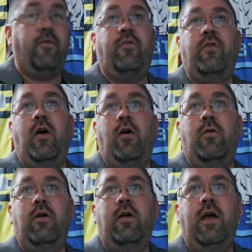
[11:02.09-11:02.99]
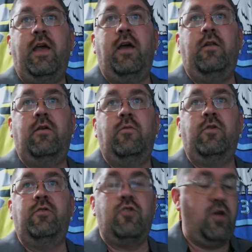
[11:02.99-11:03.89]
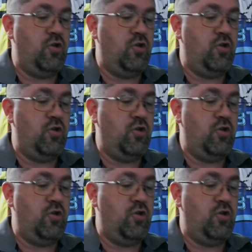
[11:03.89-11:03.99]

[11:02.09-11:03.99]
So again, I'm going to do change